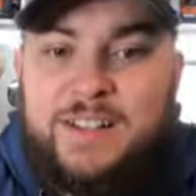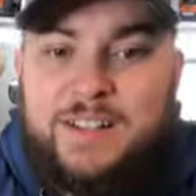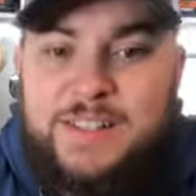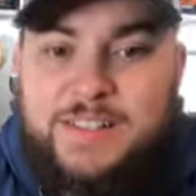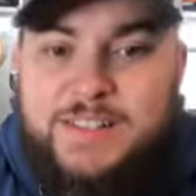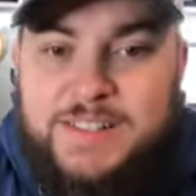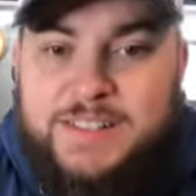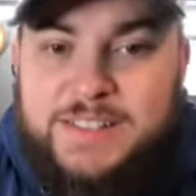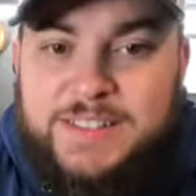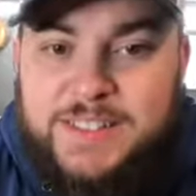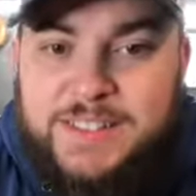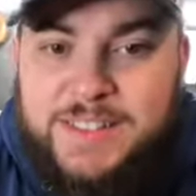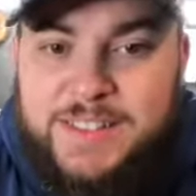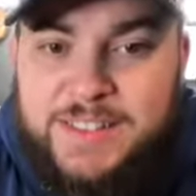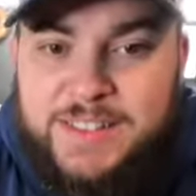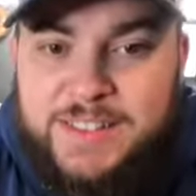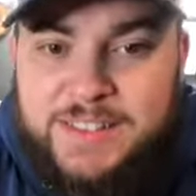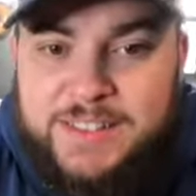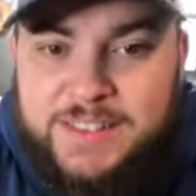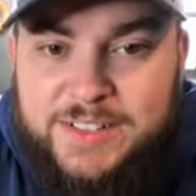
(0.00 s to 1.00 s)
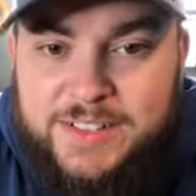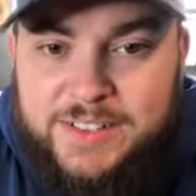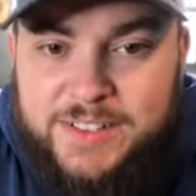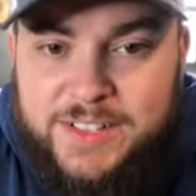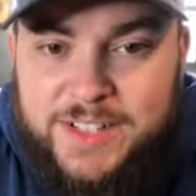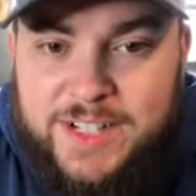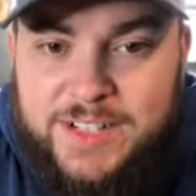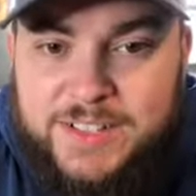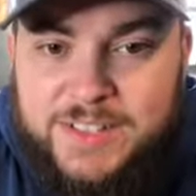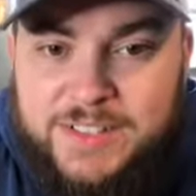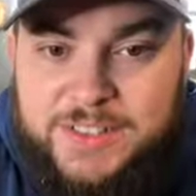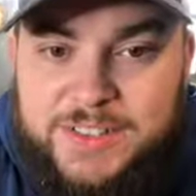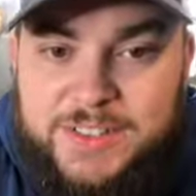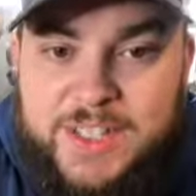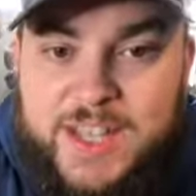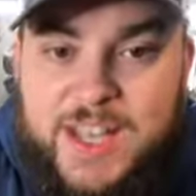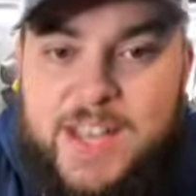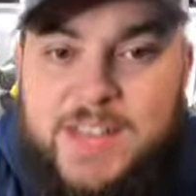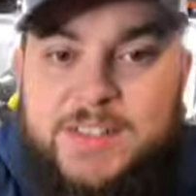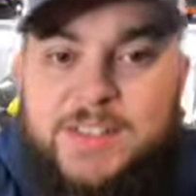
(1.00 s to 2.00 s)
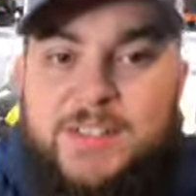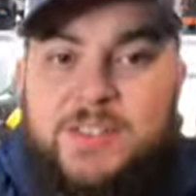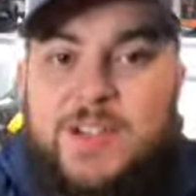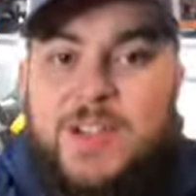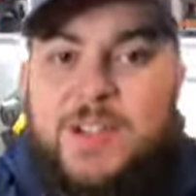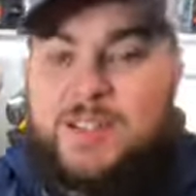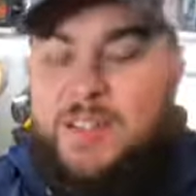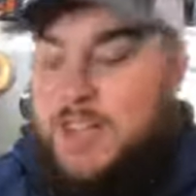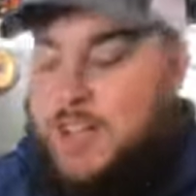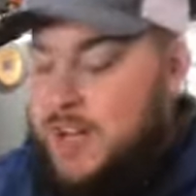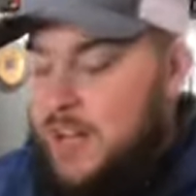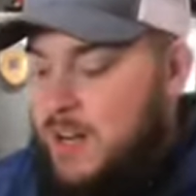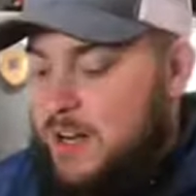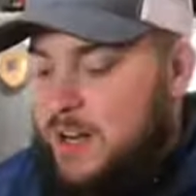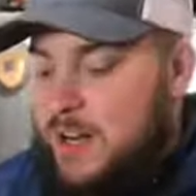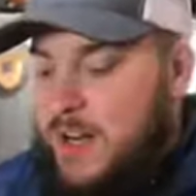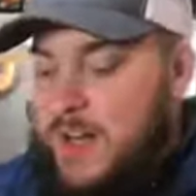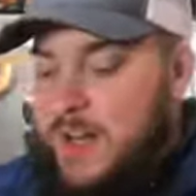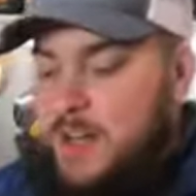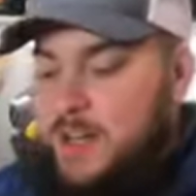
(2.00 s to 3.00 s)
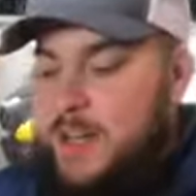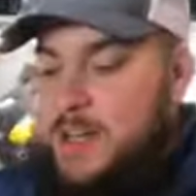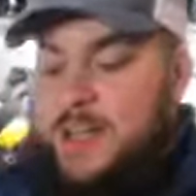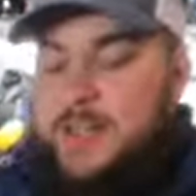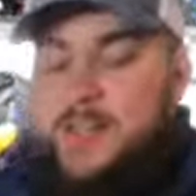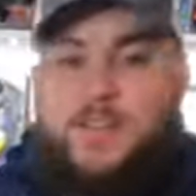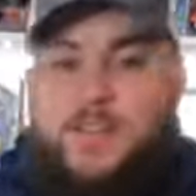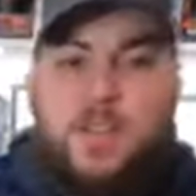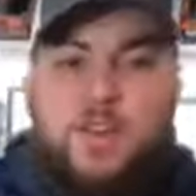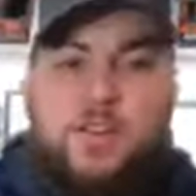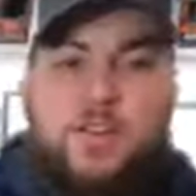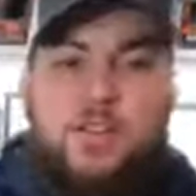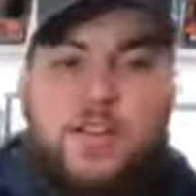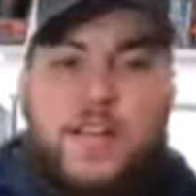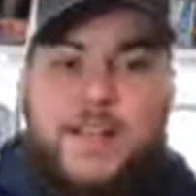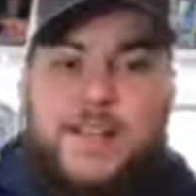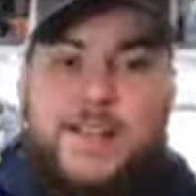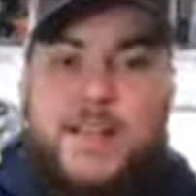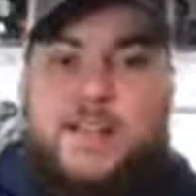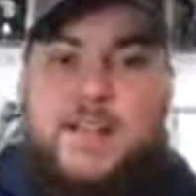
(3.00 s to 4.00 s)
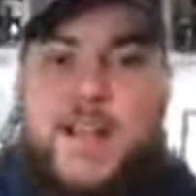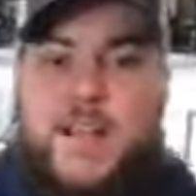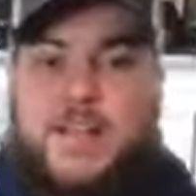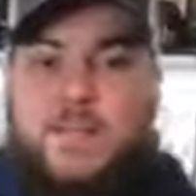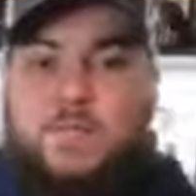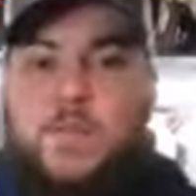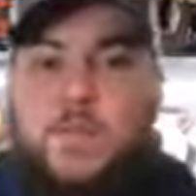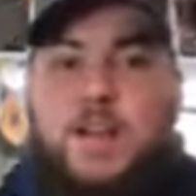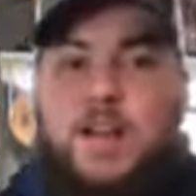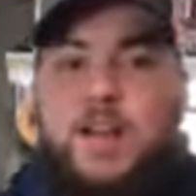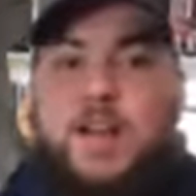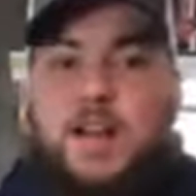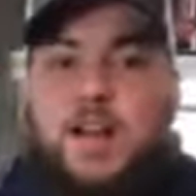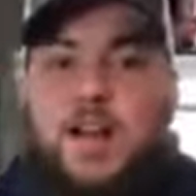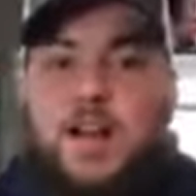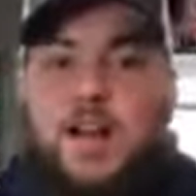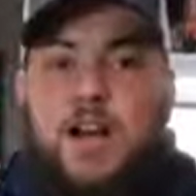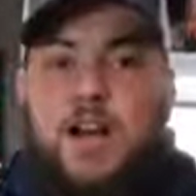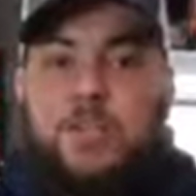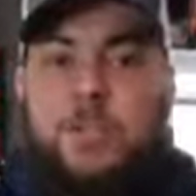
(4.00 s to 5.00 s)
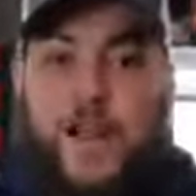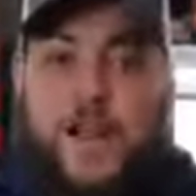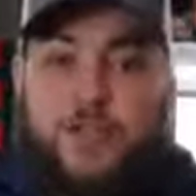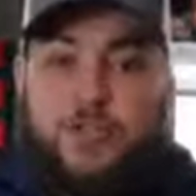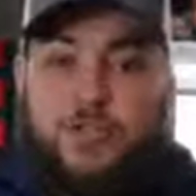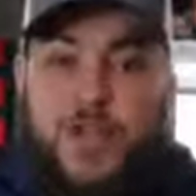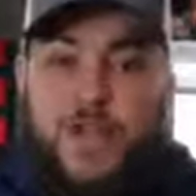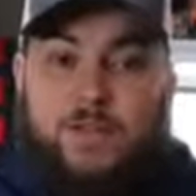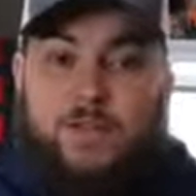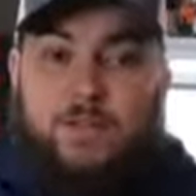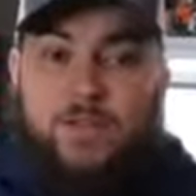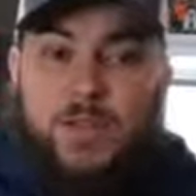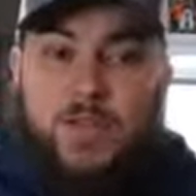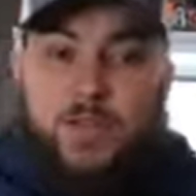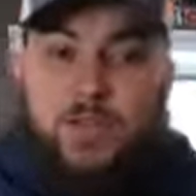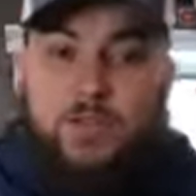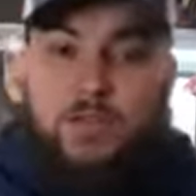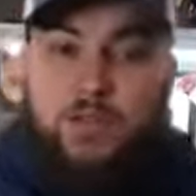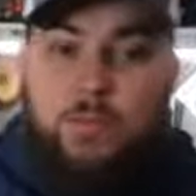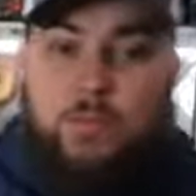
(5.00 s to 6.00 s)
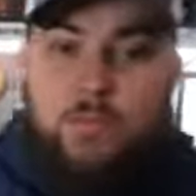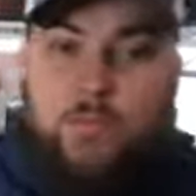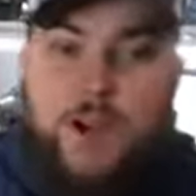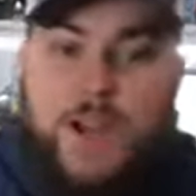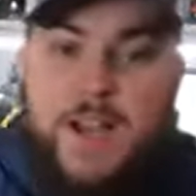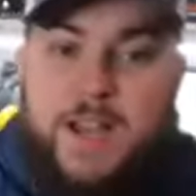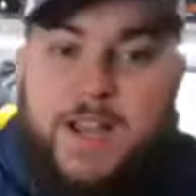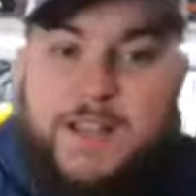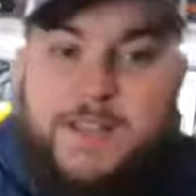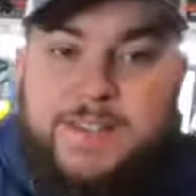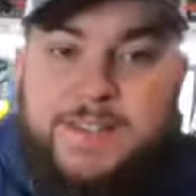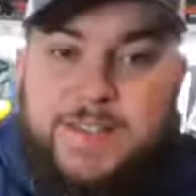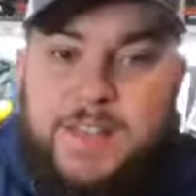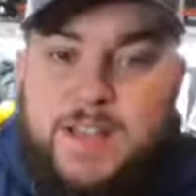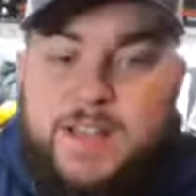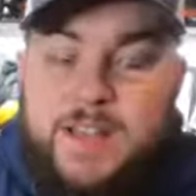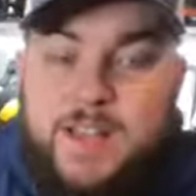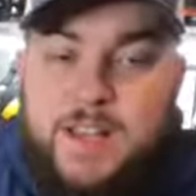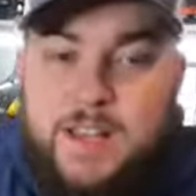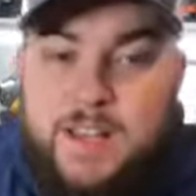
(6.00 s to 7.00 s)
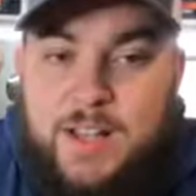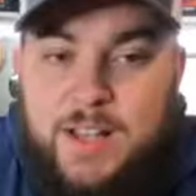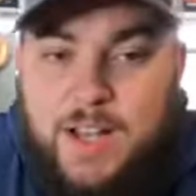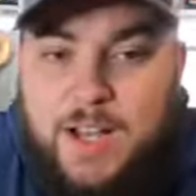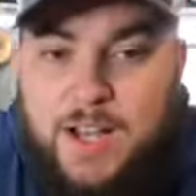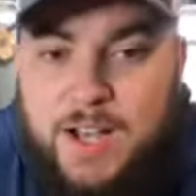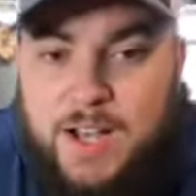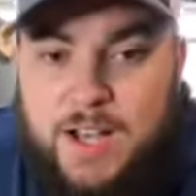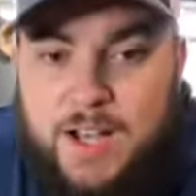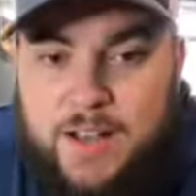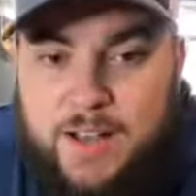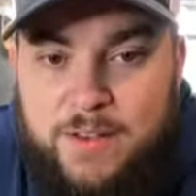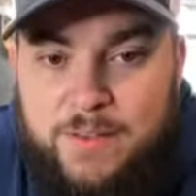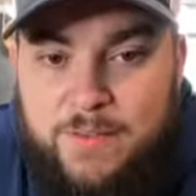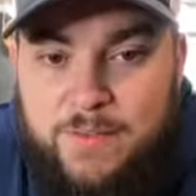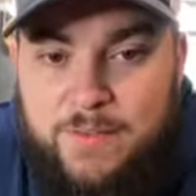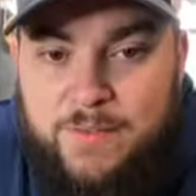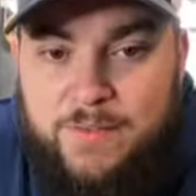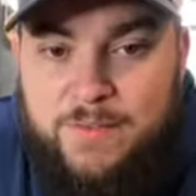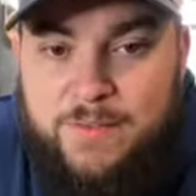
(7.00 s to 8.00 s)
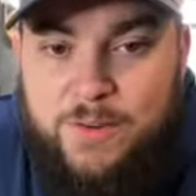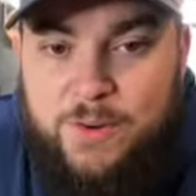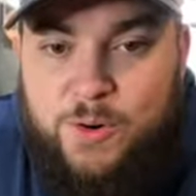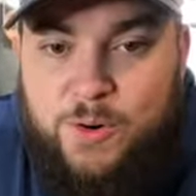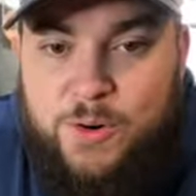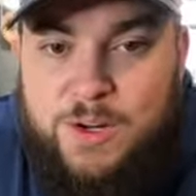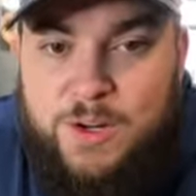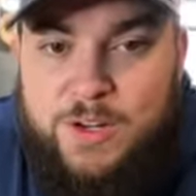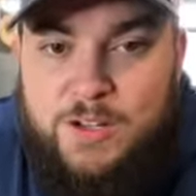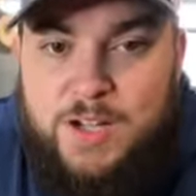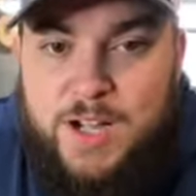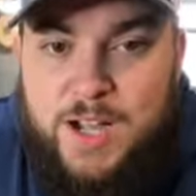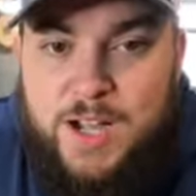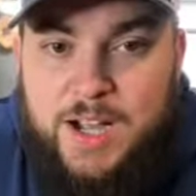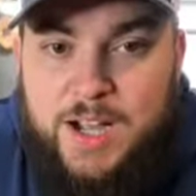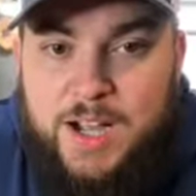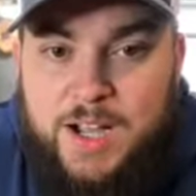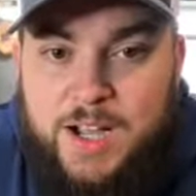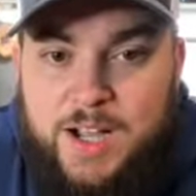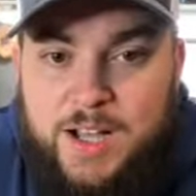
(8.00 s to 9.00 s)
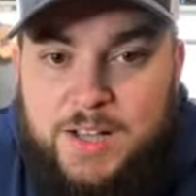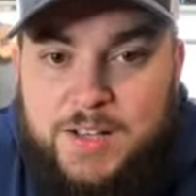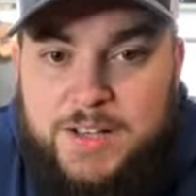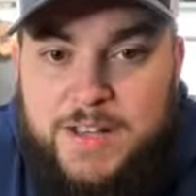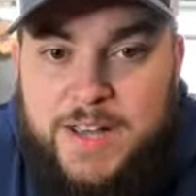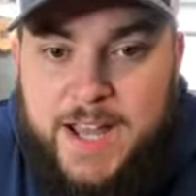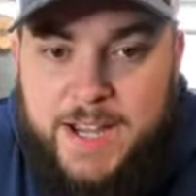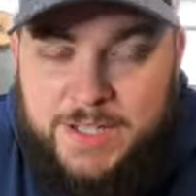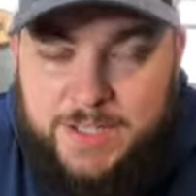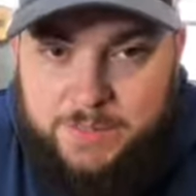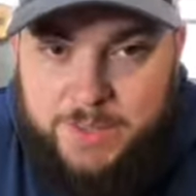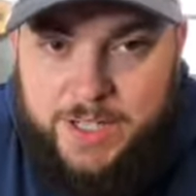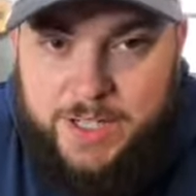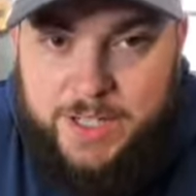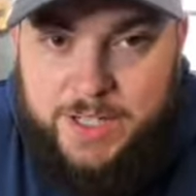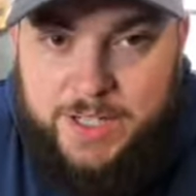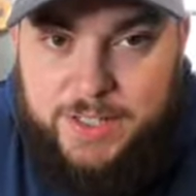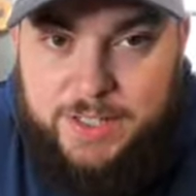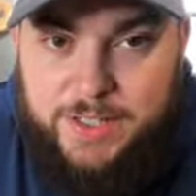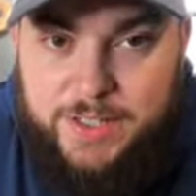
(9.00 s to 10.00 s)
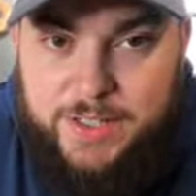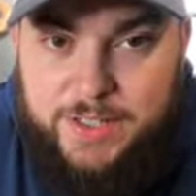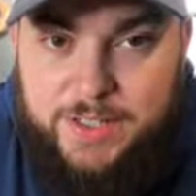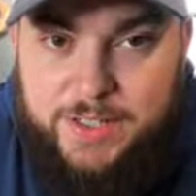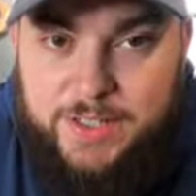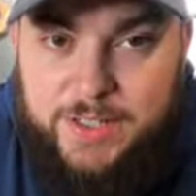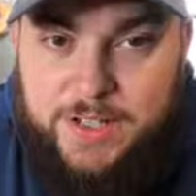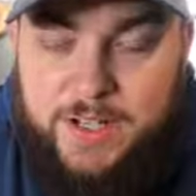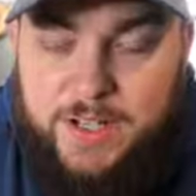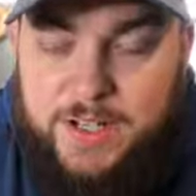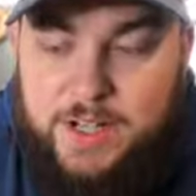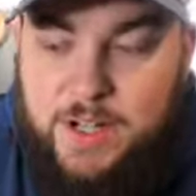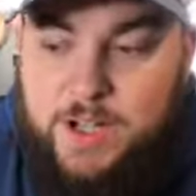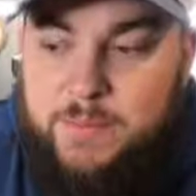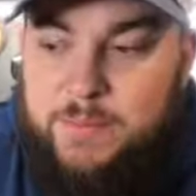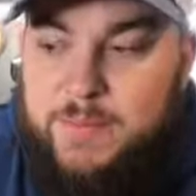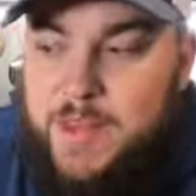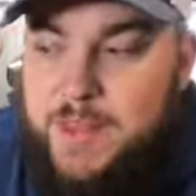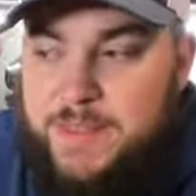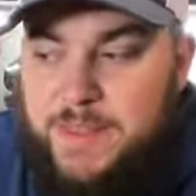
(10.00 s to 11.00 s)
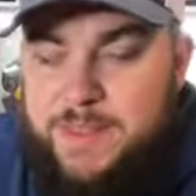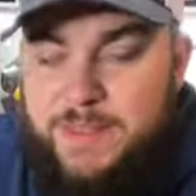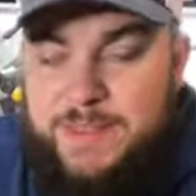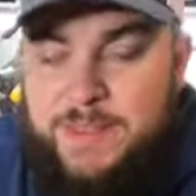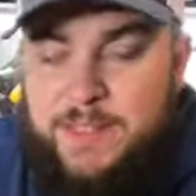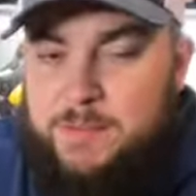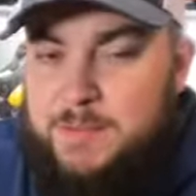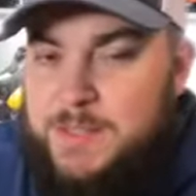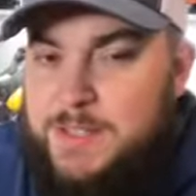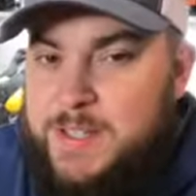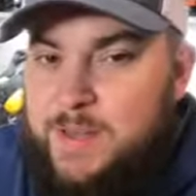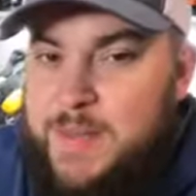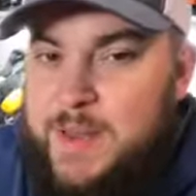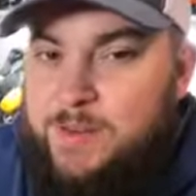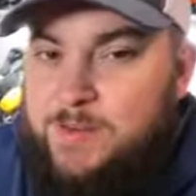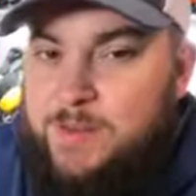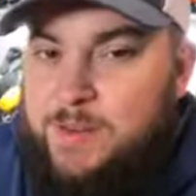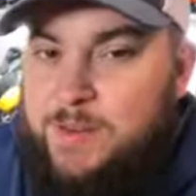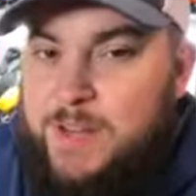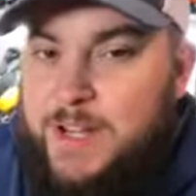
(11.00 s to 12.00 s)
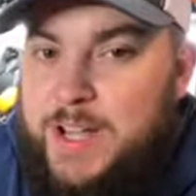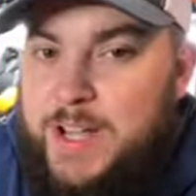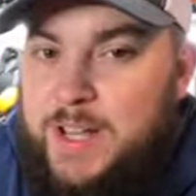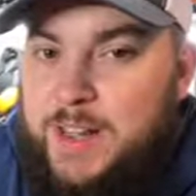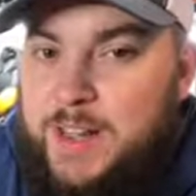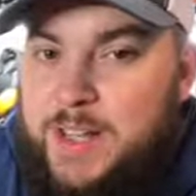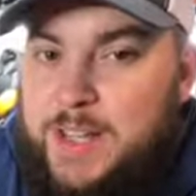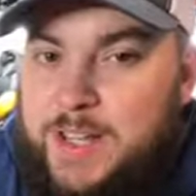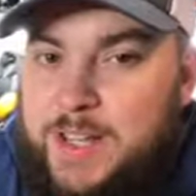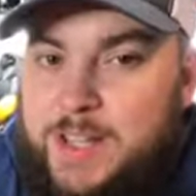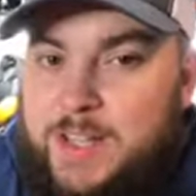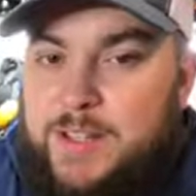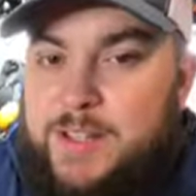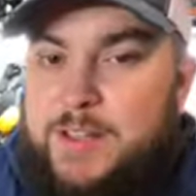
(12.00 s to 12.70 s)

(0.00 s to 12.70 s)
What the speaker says: Let's see. Congrats. Yes, congrats. All right. So, like I said, next week, I do have a really cool prize for next week. I think it's going to be something that everyone will kind of like.